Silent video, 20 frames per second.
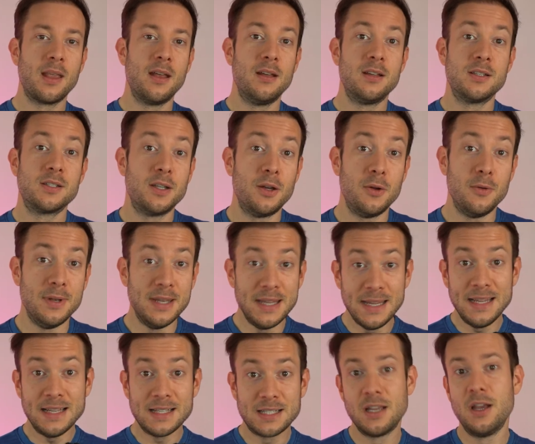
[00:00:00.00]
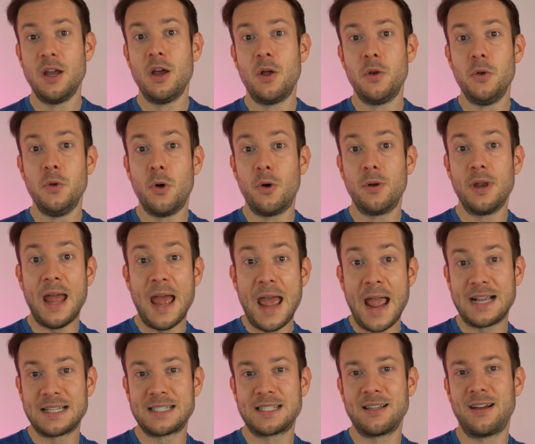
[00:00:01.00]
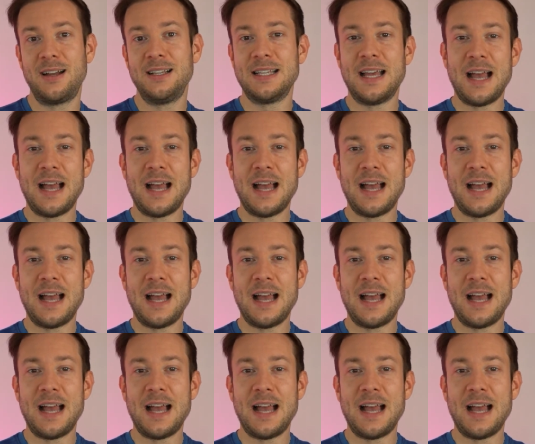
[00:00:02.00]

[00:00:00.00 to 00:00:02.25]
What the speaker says: So NEAT, non-exercise